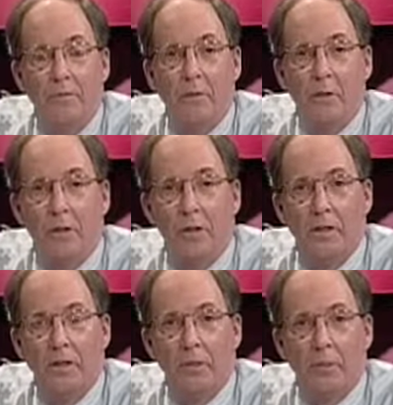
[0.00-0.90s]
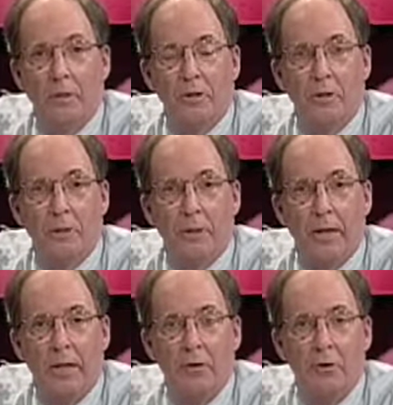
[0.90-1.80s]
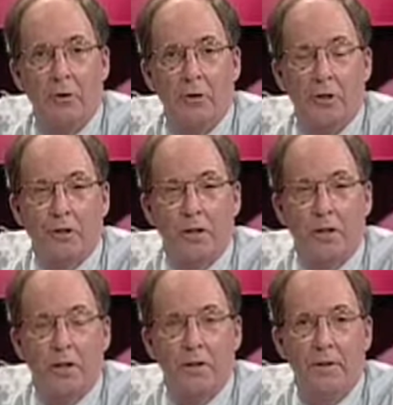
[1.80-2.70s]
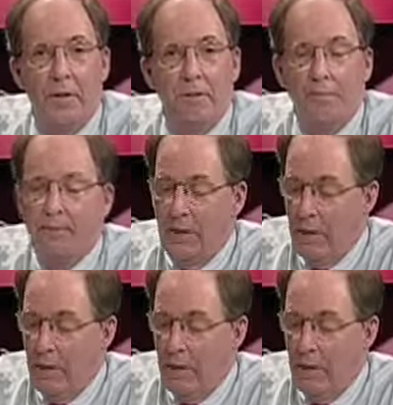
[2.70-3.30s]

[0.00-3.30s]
If you want to hear an expert talk about how to reduce your credit card debt,